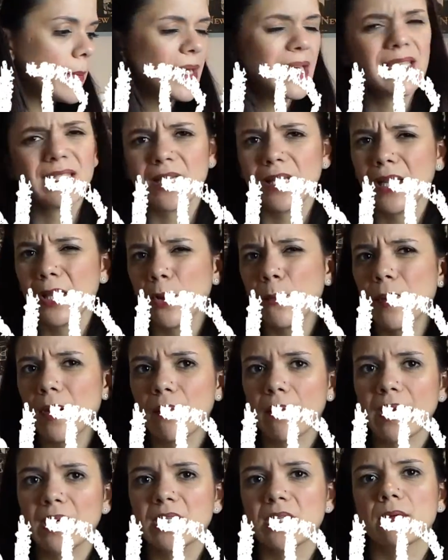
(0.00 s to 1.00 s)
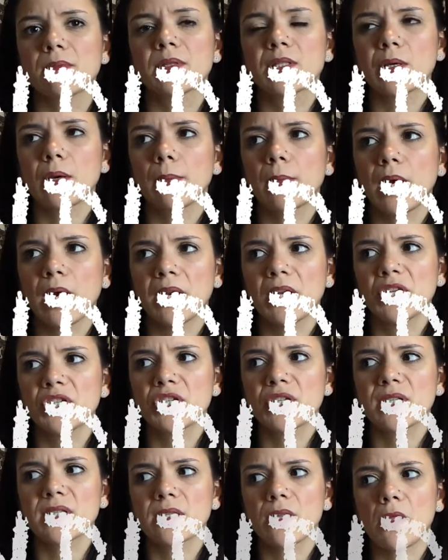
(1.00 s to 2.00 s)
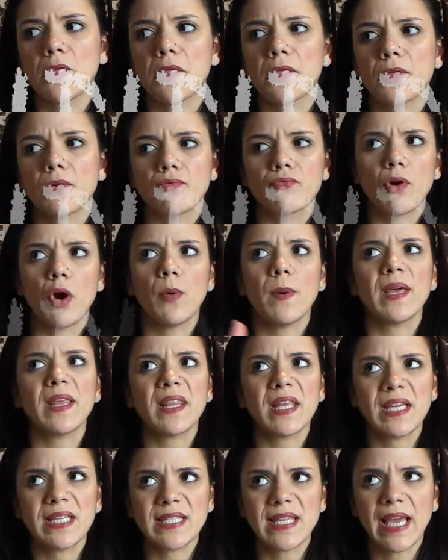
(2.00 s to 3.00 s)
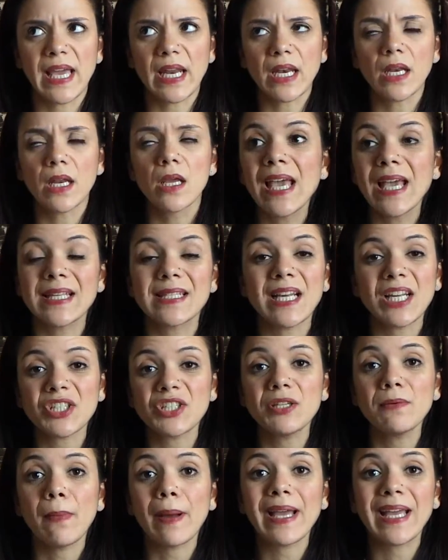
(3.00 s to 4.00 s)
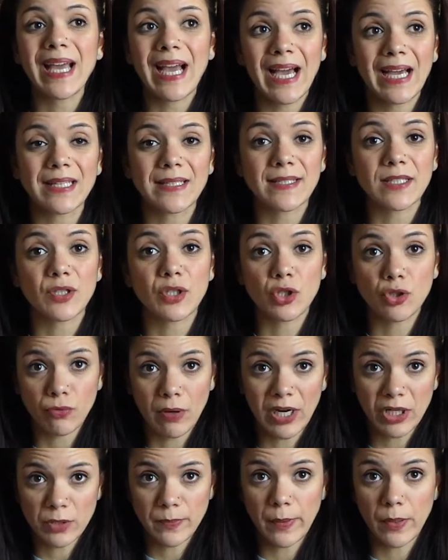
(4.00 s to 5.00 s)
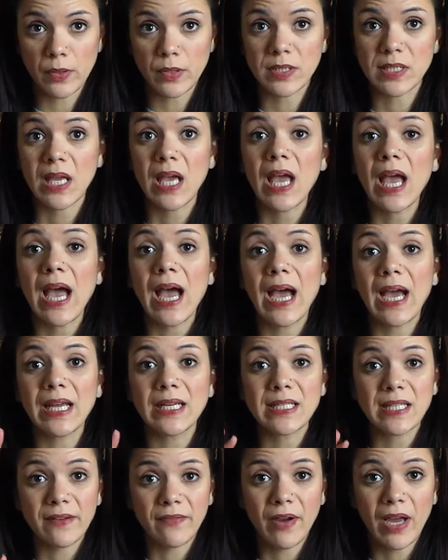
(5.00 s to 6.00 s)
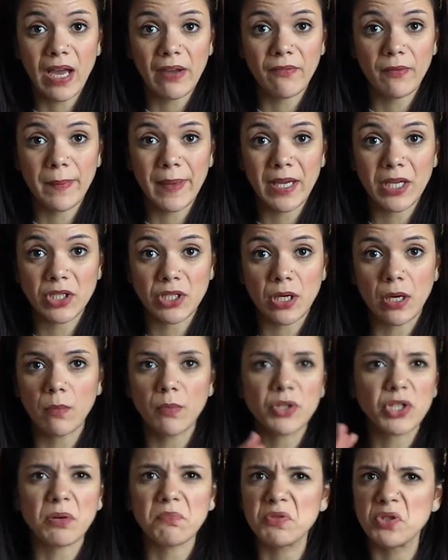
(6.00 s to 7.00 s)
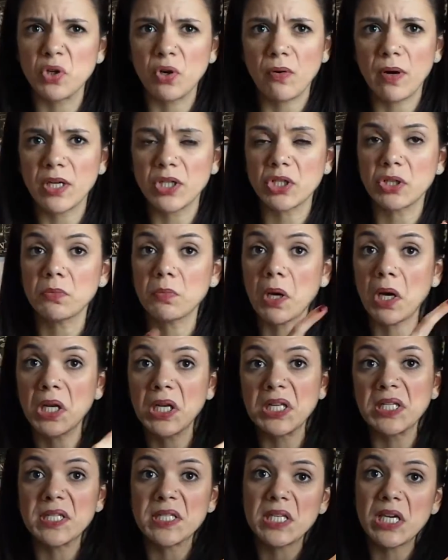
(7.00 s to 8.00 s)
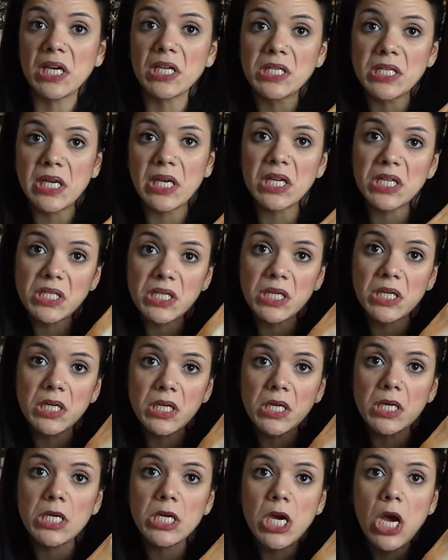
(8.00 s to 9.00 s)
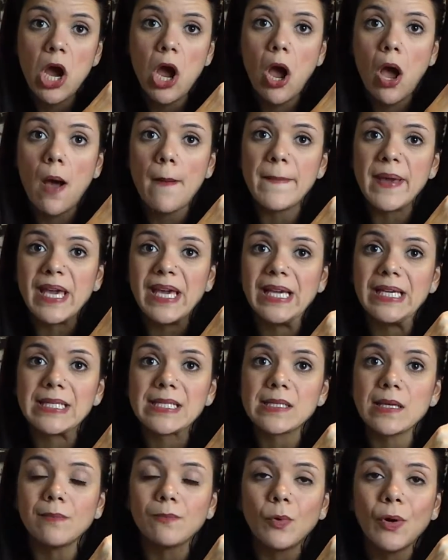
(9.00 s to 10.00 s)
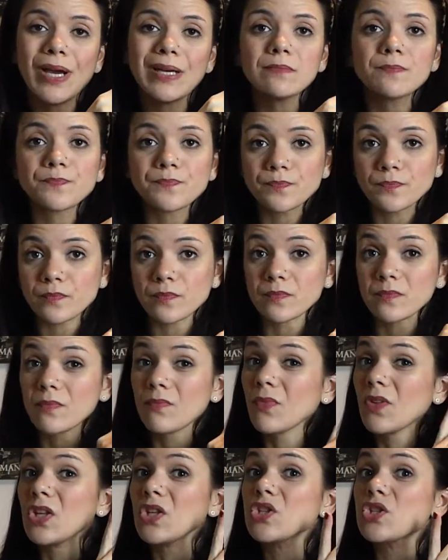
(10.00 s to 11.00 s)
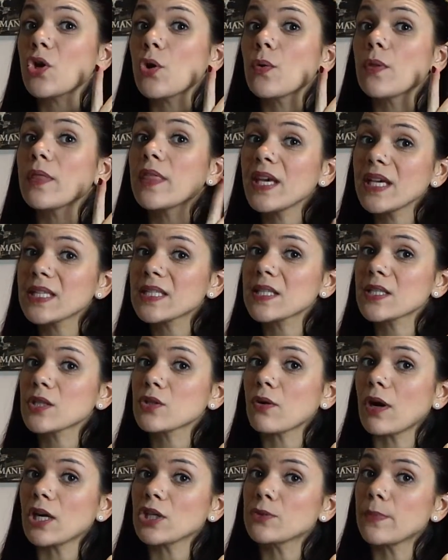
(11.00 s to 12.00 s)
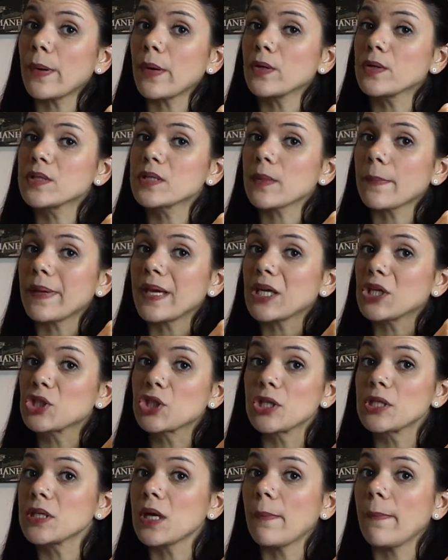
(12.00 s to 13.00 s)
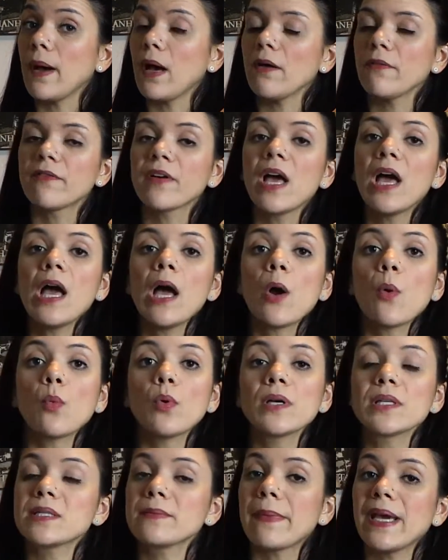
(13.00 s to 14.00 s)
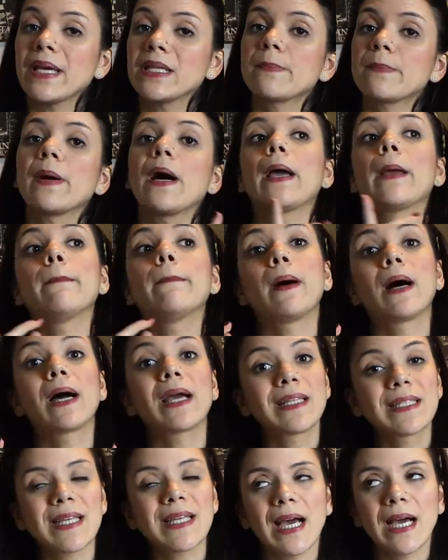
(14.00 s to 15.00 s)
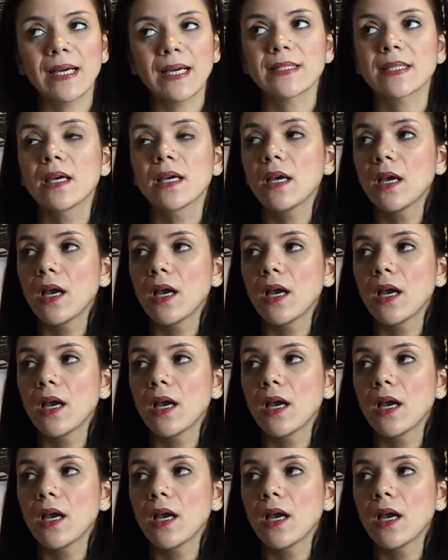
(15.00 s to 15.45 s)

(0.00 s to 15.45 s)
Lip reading: is a little bit random, so I'm kind of just throwing this in. It's actually my cat's scratch post, and if I have a picture, which I'm sure I do, I'll insert it up here somewhere. So this scratch post pictured above was made by my dad.